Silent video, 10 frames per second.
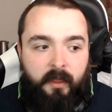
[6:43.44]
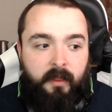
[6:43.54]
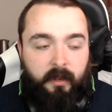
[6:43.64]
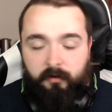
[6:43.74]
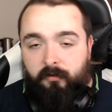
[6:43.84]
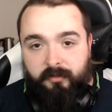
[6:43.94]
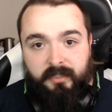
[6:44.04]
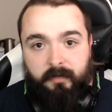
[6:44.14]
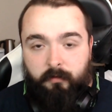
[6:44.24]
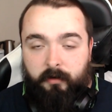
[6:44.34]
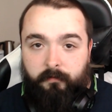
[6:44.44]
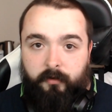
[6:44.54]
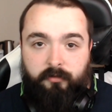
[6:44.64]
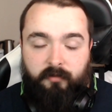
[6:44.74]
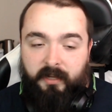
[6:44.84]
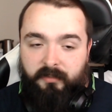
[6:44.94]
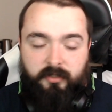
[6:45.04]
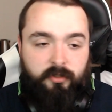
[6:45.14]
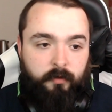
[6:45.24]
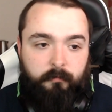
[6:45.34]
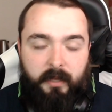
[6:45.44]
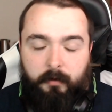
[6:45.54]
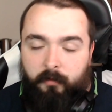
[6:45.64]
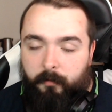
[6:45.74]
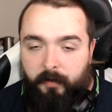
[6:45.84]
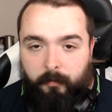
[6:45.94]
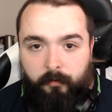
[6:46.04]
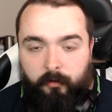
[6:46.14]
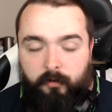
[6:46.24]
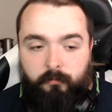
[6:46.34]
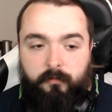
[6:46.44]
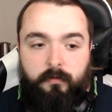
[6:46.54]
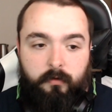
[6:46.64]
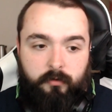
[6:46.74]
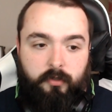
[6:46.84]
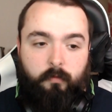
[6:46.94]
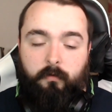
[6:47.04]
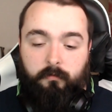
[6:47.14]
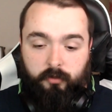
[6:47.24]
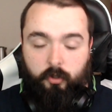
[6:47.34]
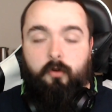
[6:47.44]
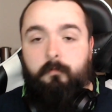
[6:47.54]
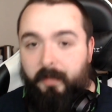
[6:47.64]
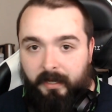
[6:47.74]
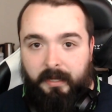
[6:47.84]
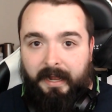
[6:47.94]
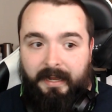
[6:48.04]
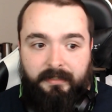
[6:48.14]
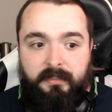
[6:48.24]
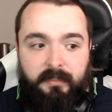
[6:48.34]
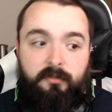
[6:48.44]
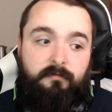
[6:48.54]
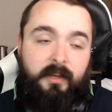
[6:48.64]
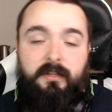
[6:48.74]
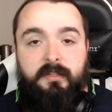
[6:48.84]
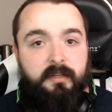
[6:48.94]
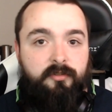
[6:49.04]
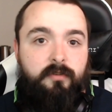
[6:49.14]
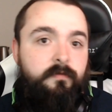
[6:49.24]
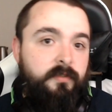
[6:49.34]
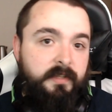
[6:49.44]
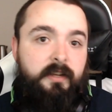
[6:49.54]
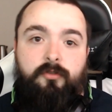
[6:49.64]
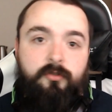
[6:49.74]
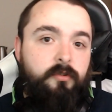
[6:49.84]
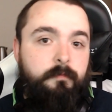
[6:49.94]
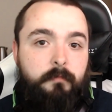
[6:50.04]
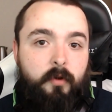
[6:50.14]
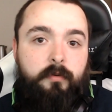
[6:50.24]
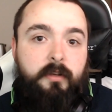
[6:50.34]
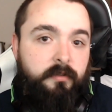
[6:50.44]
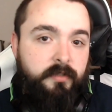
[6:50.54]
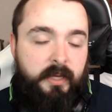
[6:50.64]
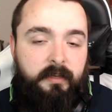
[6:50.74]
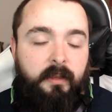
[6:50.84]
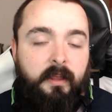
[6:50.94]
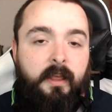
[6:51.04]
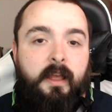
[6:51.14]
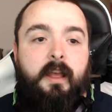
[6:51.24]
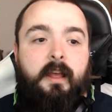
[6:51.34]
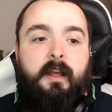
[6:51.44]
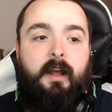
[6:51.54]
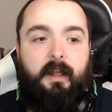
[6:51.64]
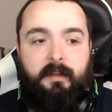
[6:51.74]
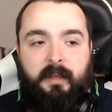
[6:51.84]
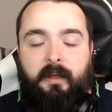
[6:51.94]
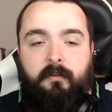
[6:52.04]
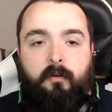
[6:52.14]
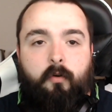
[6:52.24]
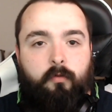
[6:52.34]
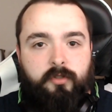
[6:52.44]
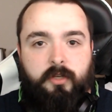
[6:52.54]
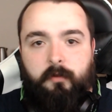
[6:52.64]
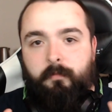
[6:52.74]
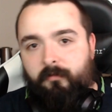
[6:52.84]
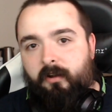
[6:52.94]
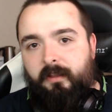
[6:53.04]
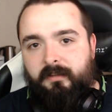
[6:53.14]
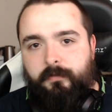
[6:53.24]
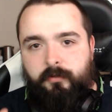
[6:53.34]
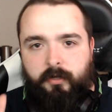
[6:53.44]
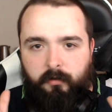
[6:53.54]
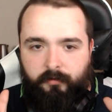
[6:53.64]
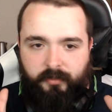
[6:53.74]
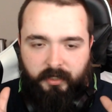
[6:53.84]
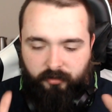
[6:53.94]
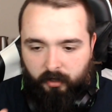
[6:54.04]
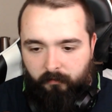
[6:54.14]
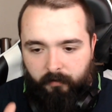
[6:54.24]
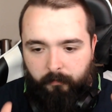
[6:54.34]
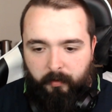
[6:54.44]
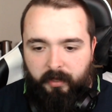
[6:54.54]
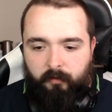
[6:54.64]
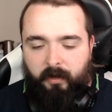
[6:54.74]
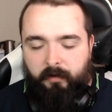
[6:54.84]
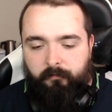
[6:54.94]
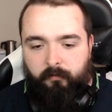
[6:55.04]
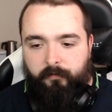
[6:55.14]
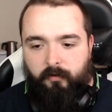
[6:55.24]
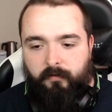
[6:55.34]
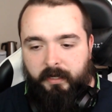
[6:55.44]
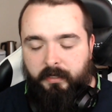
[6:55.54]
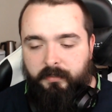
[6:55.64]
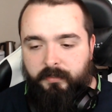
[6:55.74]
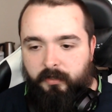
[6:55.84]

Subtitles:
And like I said, when I first reacted to them, they were the people who come to me asking to react to their stuff because they enjoyed my content. And yeah, also before I end this video, I'd like to say sorry for being away for a few days.